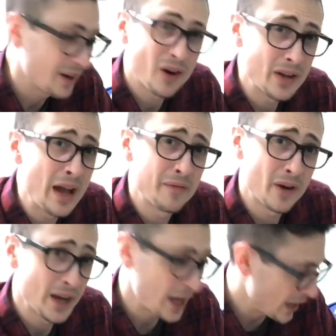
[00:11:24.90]
are not
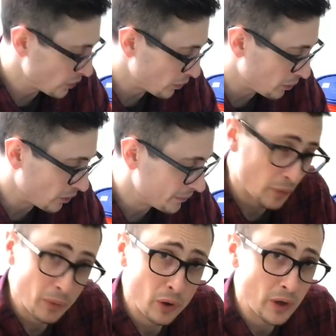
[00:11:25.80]
very handleable.
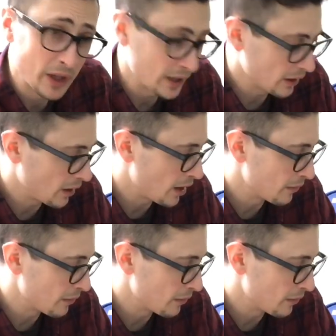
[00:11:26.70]
From learning,